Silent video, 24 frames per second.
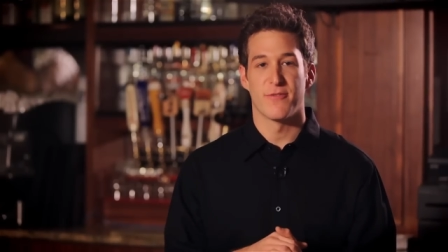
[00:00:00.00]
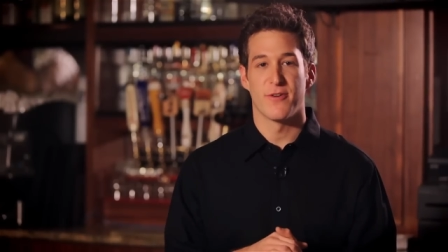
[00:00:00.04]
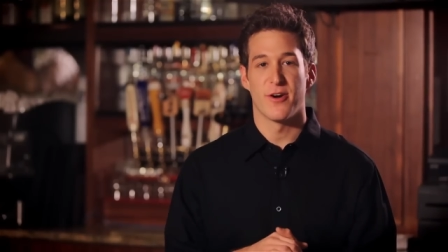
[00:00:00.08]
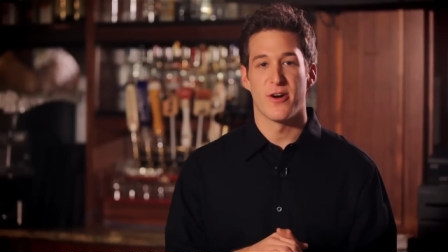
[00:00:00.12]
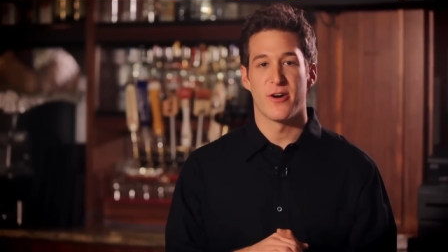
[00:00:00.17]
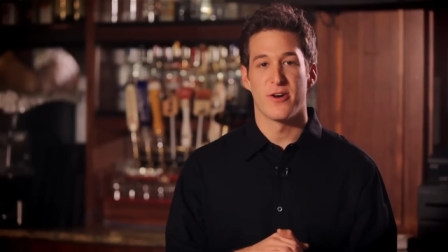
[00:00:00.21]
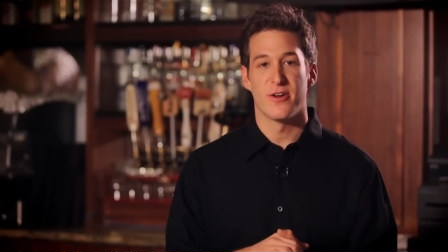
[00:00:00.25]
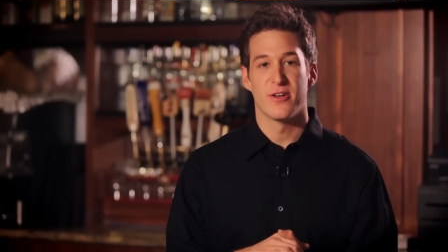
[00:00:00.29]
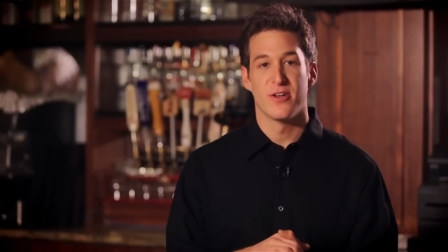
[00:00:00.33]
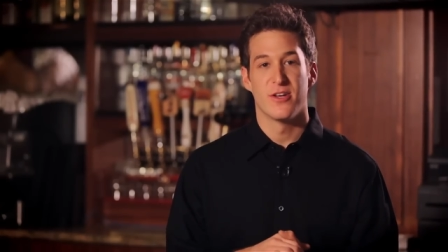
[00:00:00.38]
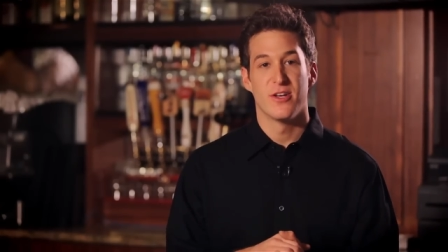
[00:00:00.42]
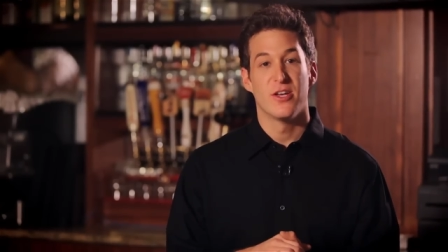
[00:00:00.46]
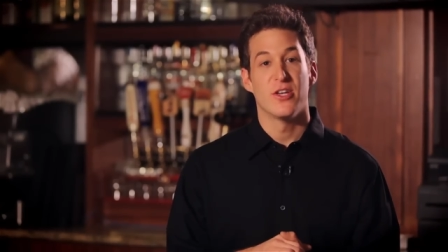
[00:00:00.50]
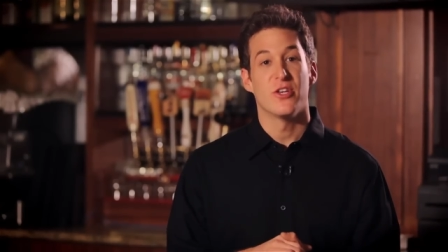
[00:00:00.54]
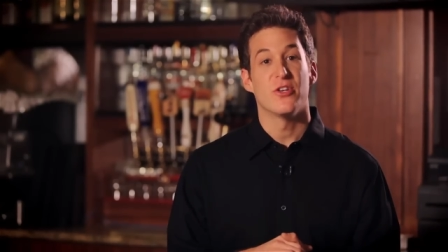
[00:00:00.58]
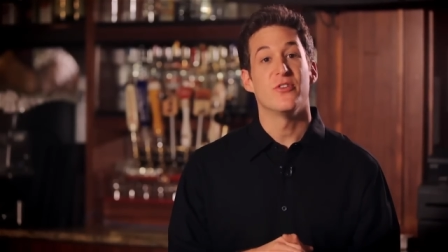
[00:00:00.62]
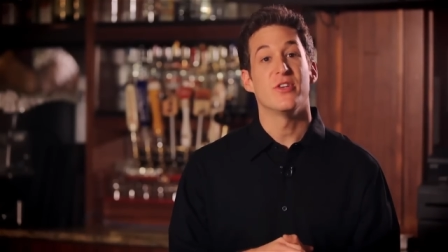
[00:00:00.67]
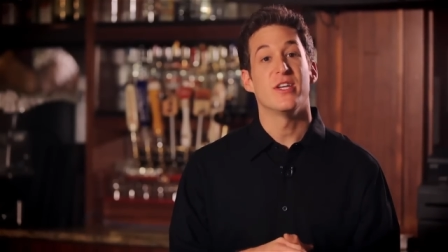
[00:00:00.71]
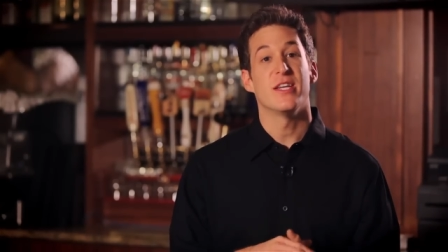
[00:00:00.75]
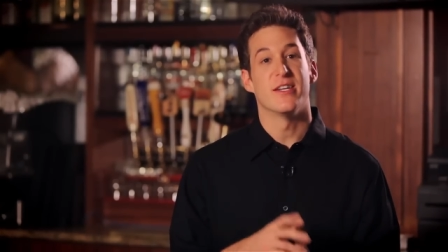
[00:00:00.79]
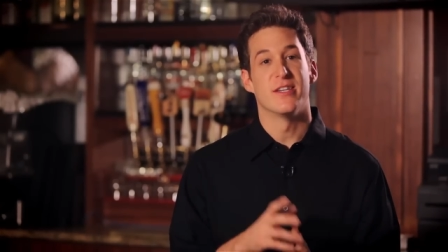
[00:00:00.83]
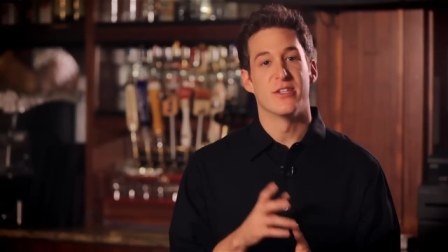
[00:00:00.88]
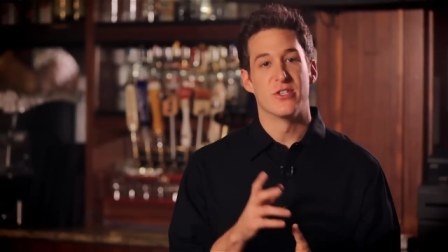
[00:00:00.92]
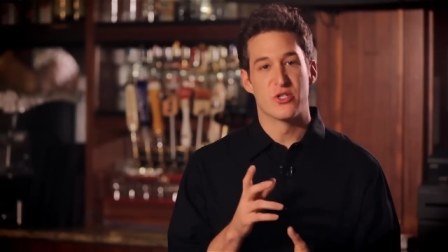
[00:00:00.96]
art, you
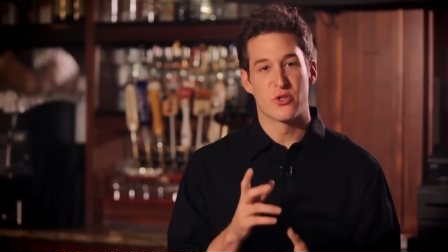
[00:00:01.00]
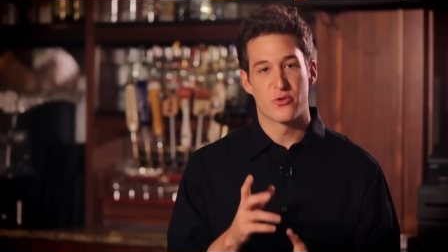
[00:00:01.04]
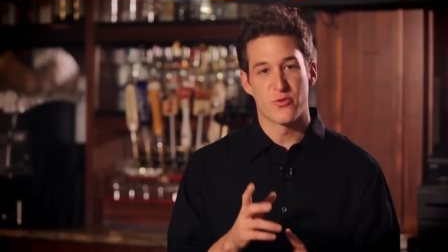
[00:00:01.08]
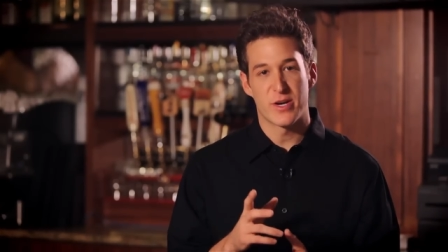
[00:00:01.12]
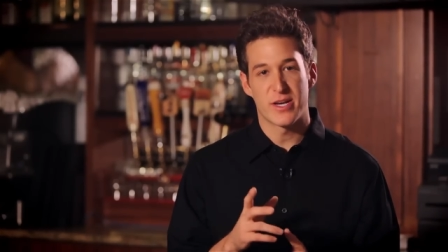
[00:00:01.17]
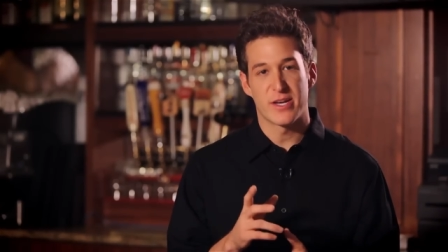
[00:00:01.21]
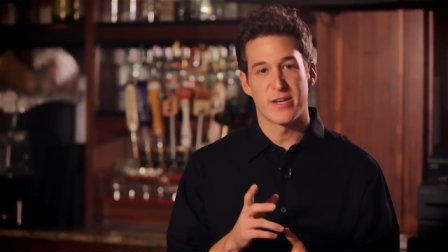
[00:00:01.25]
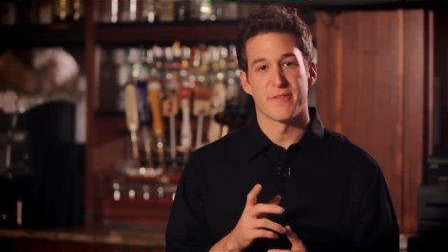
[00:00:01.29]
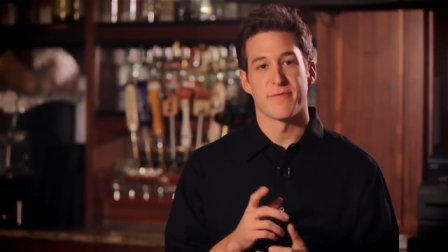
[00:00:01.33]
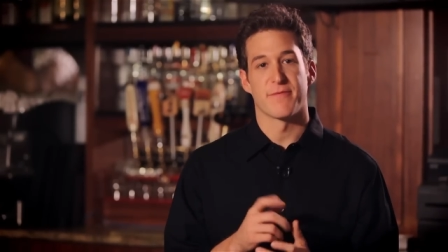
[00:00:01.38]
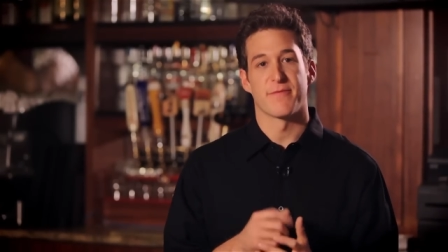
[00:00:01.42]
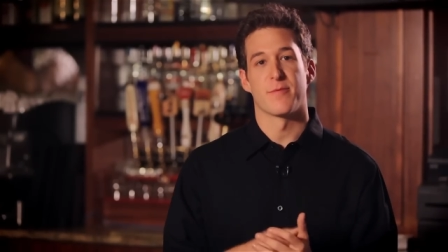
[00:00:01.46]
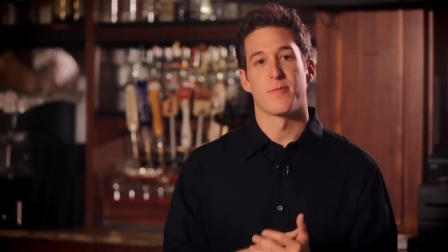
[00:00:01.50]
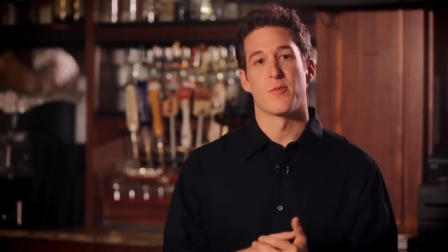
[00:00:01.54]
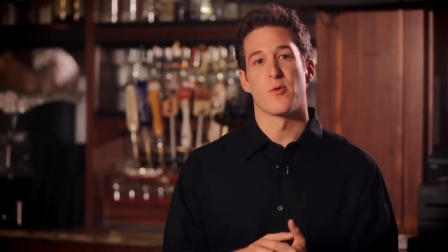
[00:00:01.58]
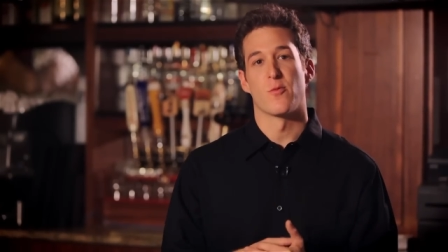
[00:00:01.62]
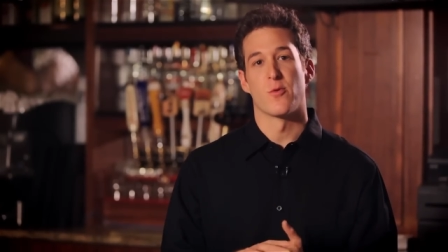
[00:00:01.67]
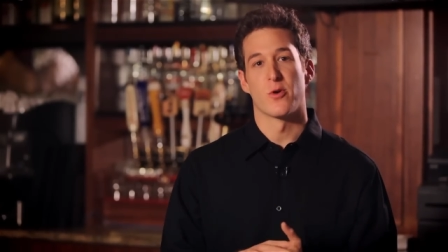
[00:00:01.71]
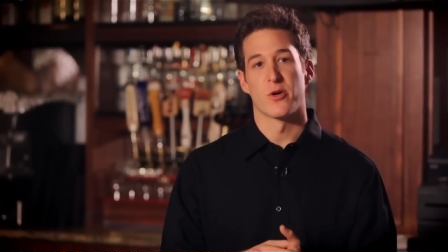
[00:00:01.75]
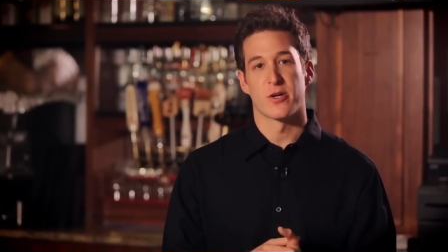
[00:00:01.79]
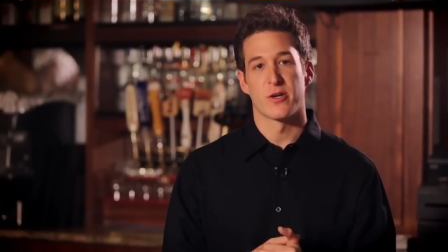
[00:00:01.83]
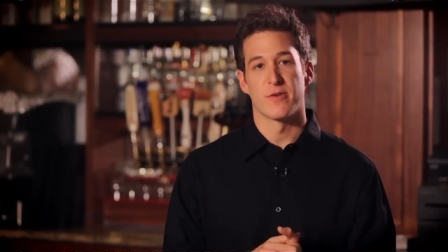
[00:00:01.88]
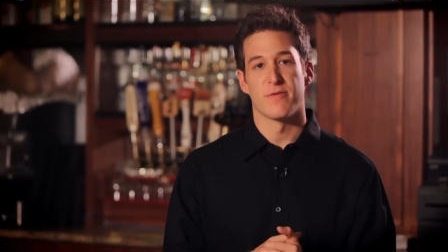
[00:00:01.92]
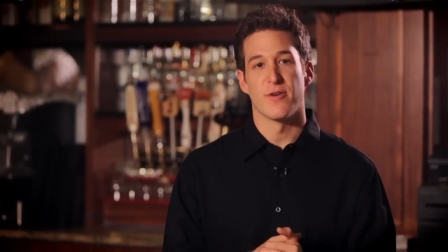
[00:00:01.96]
need to drink it from a
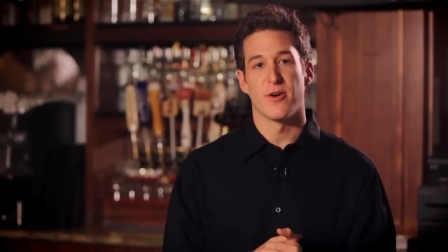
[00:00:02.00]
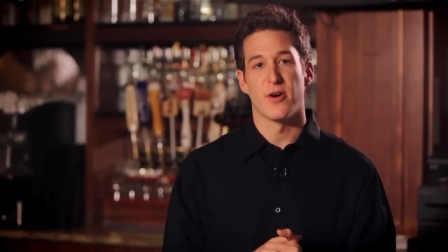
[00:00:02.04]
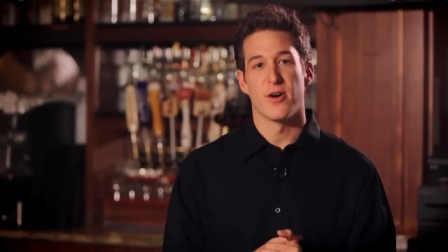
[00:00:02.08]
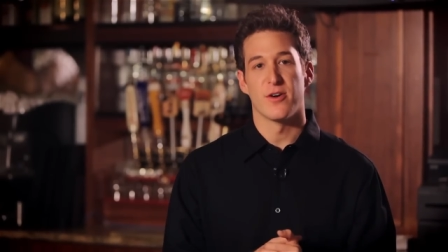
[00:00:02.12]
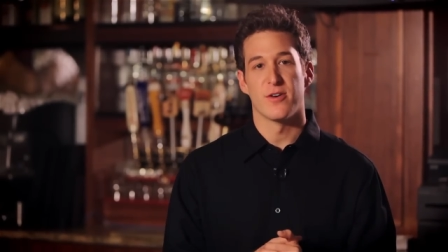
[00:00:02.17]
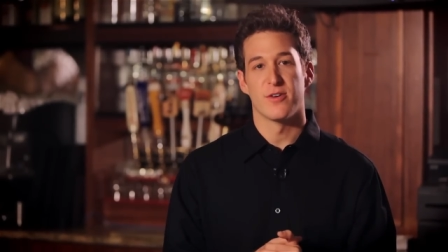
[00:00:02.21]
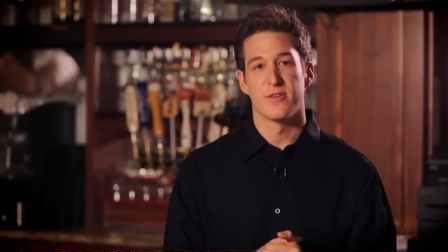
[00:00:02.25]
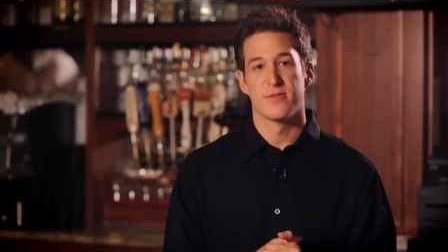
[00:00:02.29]
work of art.